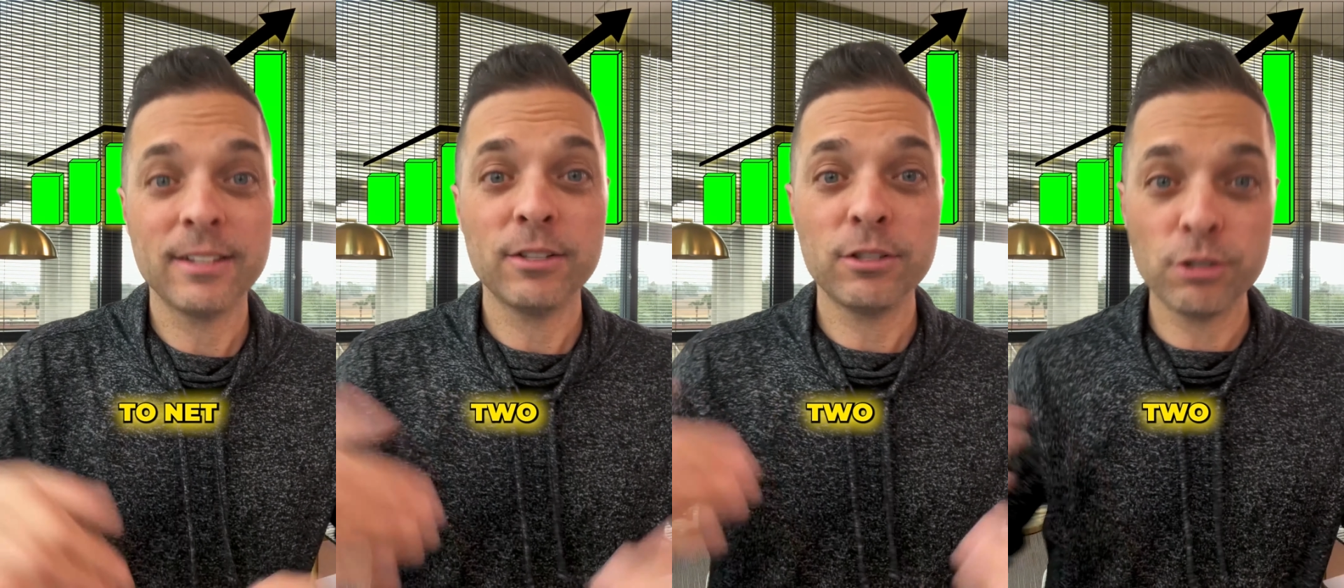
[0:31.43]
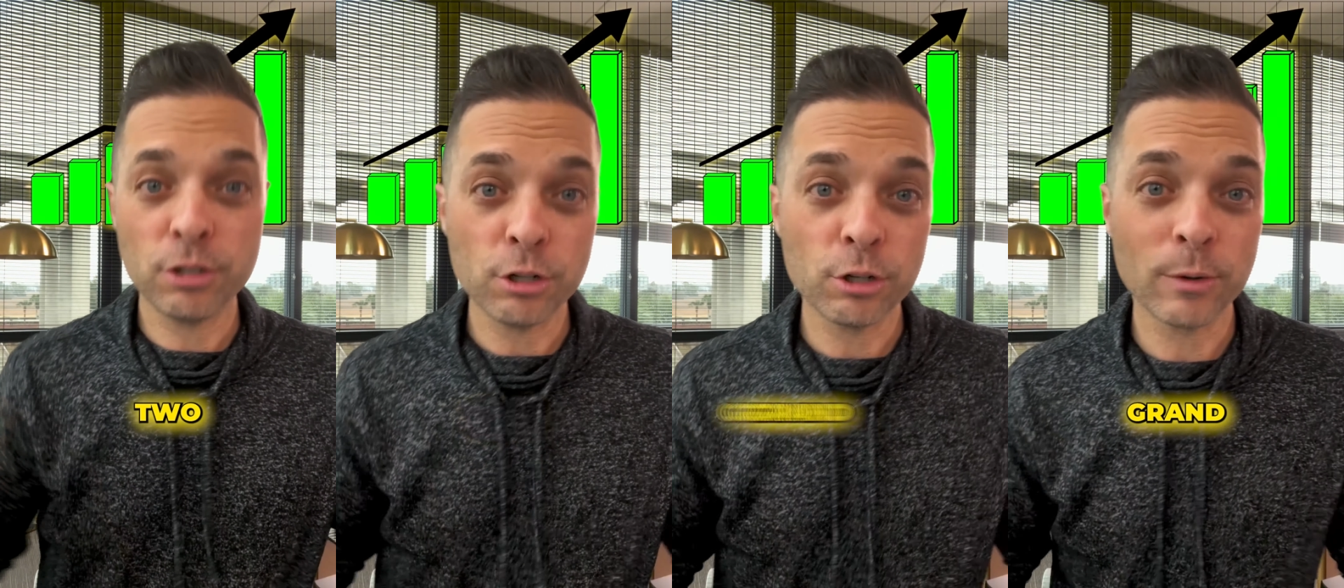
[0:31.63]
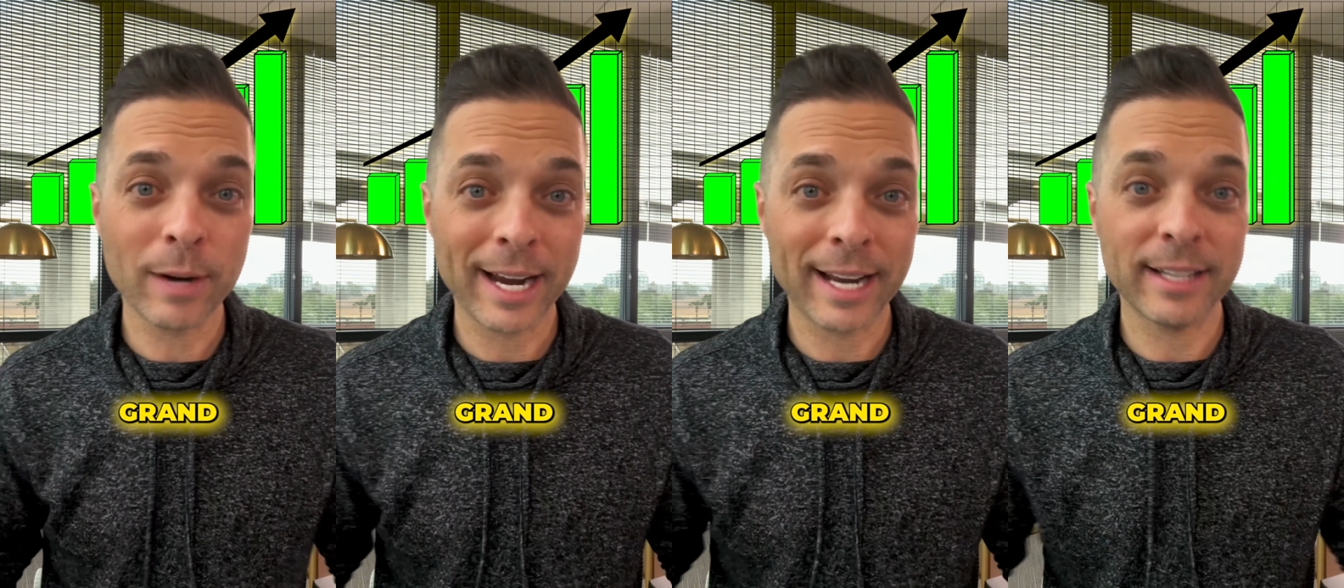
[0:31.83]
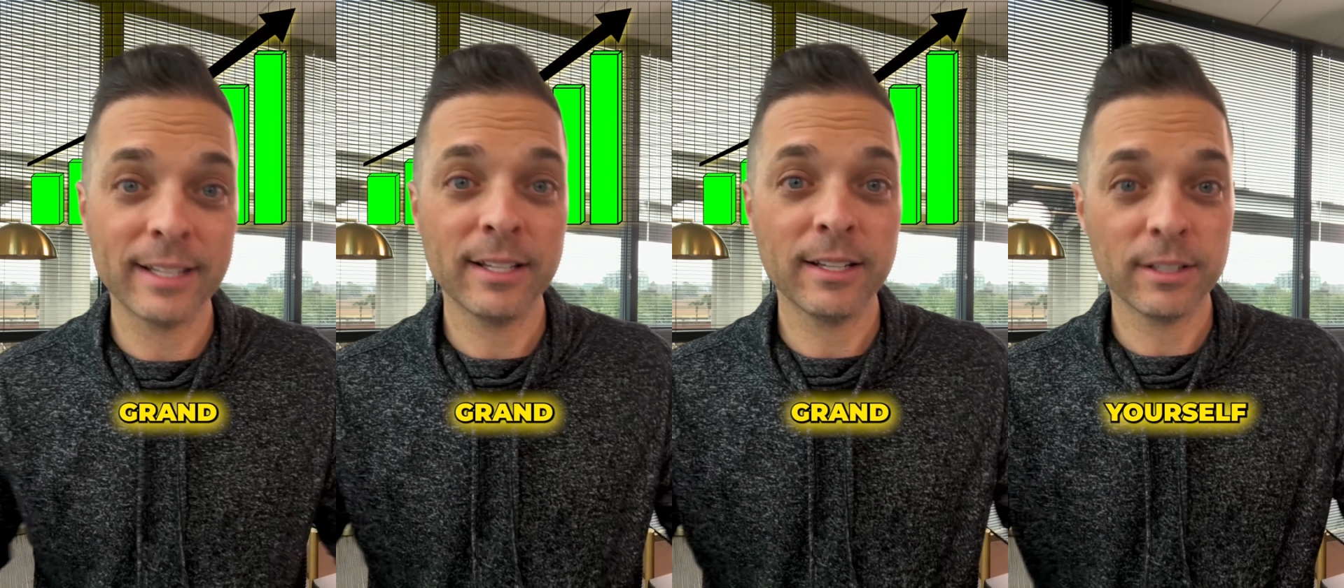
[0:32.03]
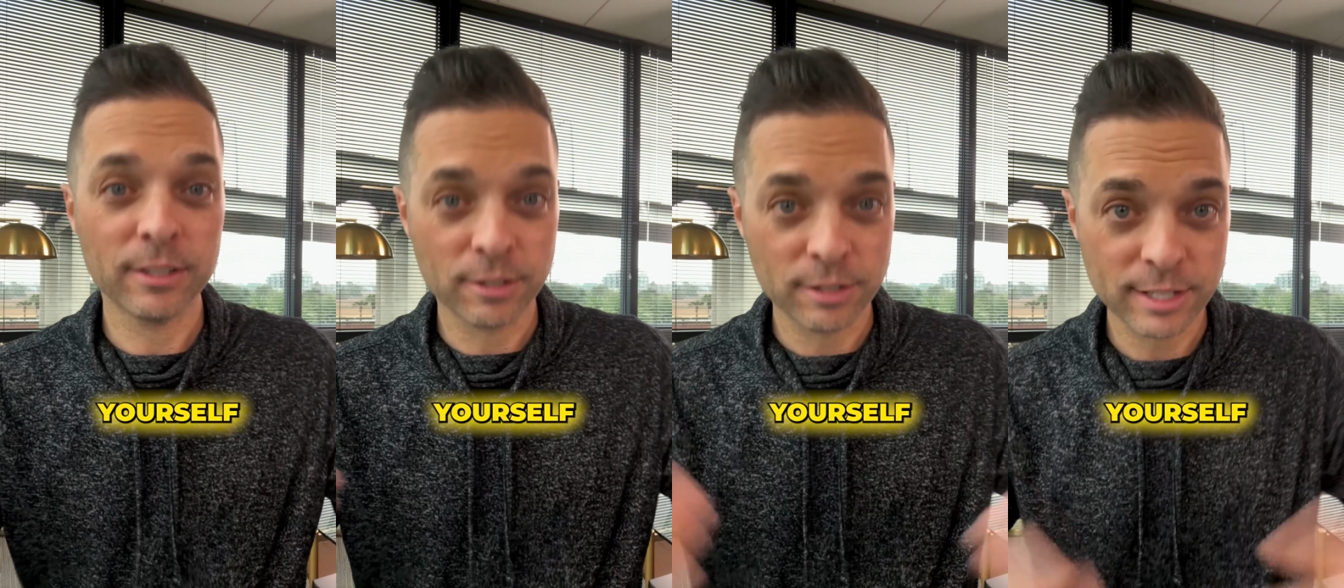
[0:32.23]
$2,000
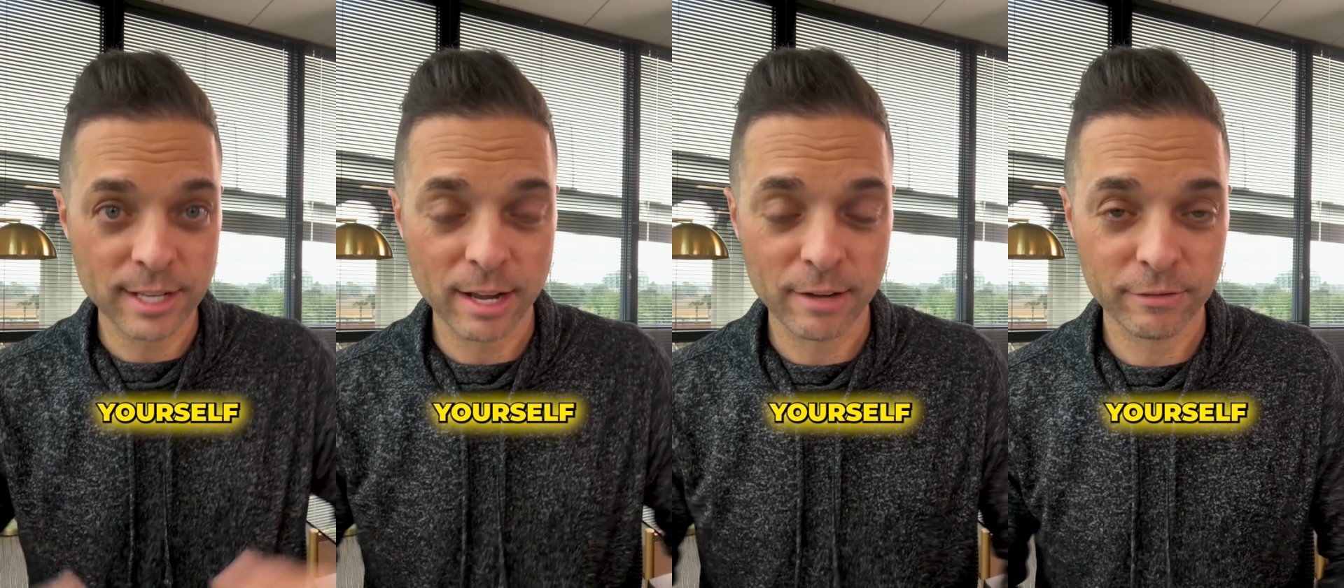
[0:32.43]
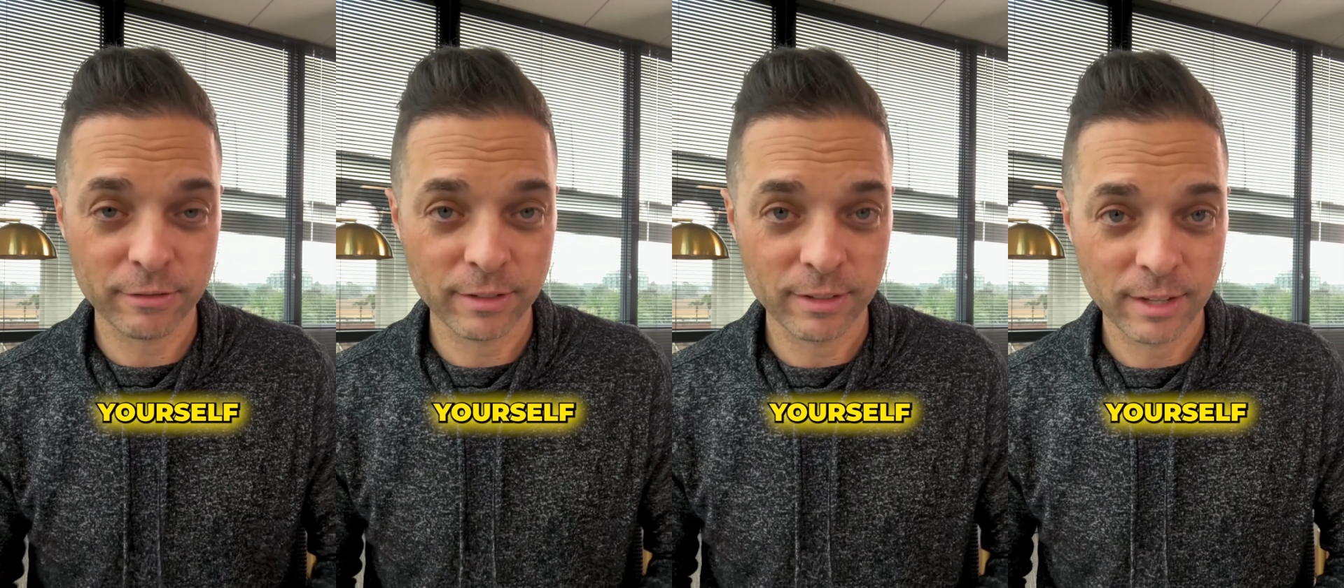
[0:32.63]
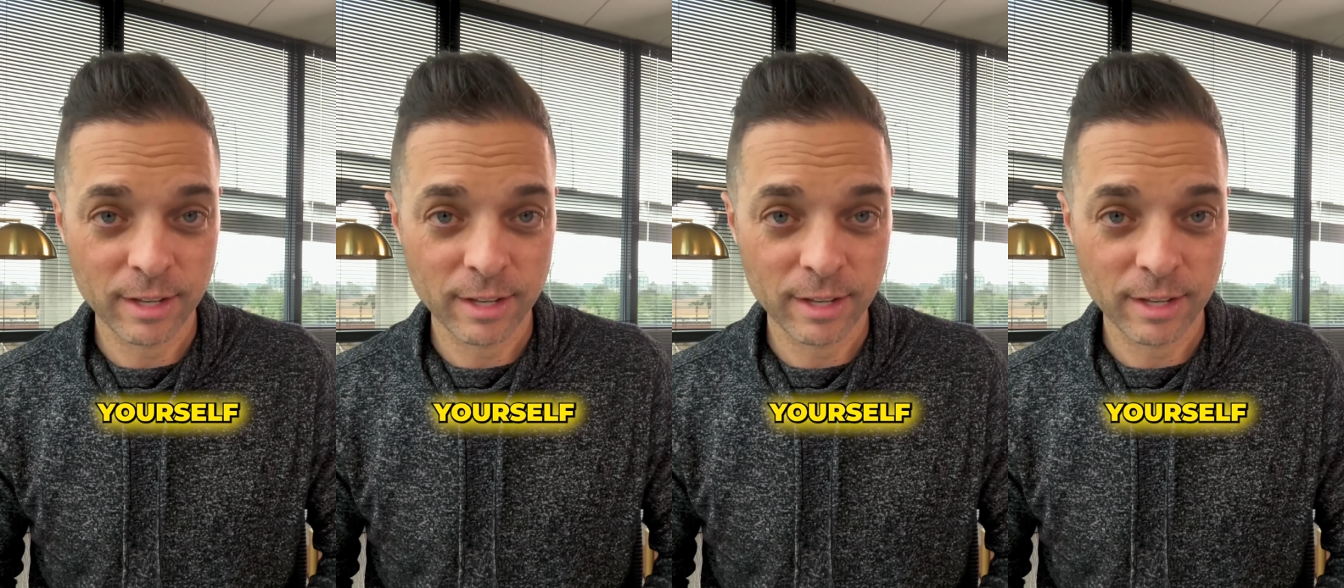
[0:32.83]
yourself.